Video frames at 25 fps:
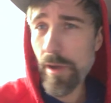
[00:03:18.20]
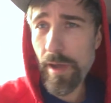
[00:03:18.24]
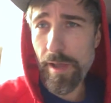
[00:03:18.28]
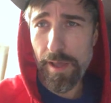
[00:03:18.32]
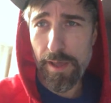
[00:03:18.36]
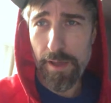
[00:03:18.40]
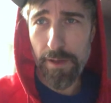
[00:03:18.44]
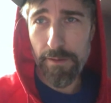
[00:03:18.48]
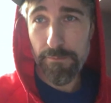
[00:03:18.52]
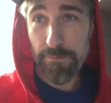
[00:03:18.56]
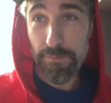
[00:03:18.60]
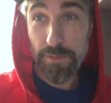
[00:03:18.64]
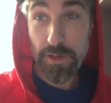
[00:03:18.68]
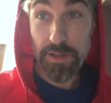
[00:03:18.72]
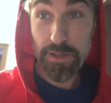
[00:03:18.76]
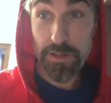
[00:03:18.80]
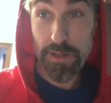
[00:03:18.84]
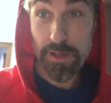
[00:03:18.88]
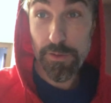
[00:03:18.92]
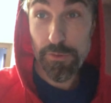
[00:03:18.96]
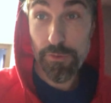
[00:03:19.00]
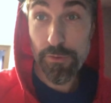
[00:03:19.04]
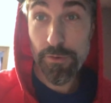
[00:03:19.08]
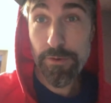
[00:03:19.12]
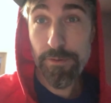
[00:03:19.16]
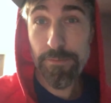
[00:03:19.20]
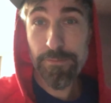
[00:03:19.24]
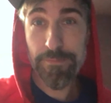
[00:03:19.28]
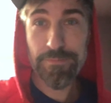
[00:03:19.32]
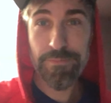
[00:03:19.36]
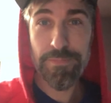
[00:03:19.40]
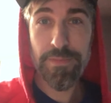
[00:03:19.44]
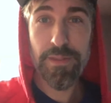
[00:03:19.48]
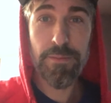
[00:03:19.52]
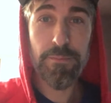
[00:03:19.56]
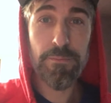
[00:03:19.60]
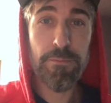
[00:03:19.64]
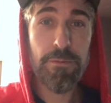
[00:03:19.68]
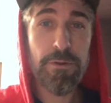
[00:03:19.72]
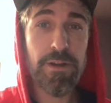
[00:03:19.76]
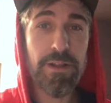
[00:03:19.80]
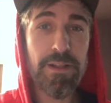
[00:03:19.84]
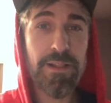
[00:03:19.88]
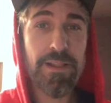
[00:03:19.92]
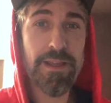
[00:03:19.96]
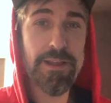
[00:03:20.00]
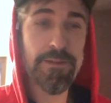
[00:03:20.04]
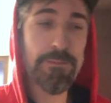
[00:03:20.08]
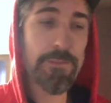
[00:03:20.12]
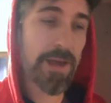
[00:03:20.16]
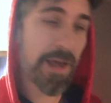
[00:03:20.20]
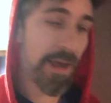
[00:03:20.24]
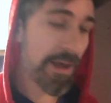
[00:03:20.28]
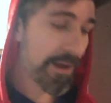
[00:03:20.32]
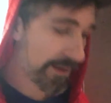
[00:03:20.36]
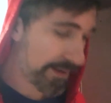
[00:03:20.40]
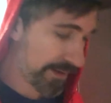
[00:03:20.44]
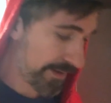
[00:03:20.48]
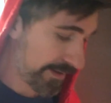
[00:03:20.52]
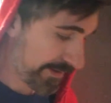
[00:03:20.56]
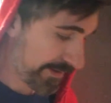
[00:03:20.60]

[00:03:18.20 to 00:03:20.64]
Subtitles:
I am by nature. I'm pretty laid back.